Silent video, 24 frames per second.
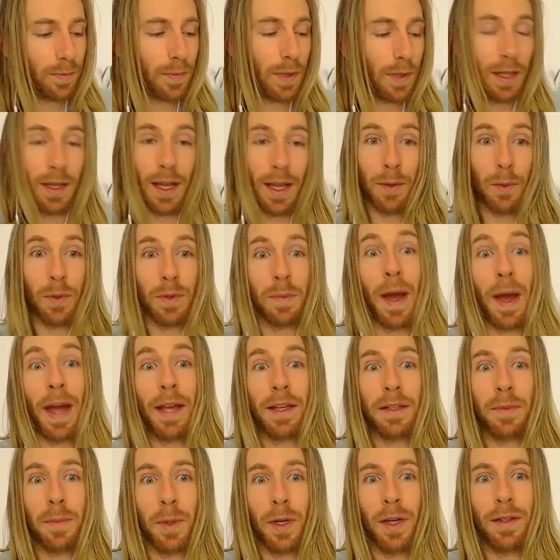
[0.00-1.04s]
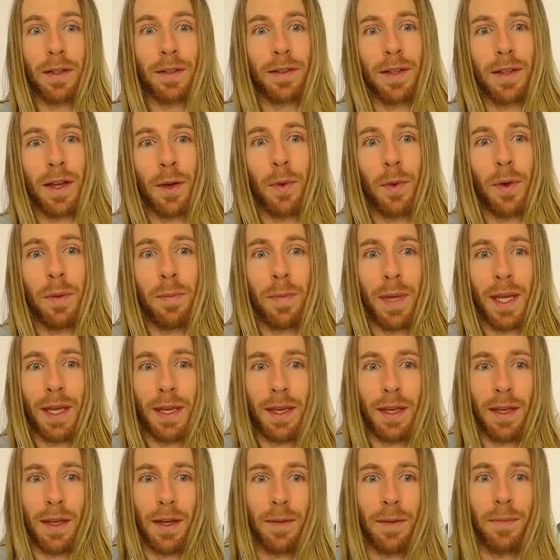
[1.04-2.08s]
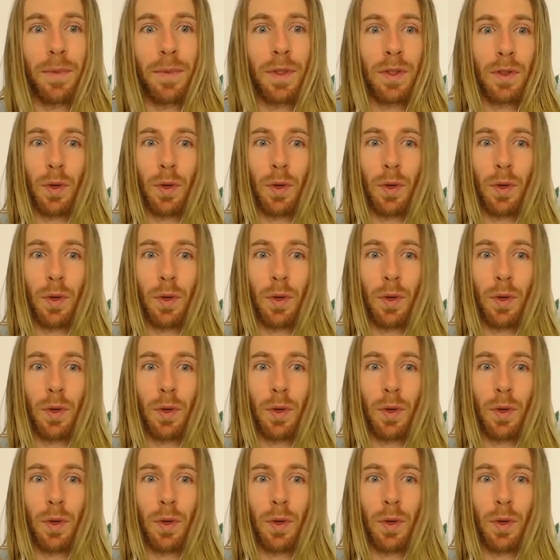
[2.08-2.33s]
And that was my experience. I wouldn't be here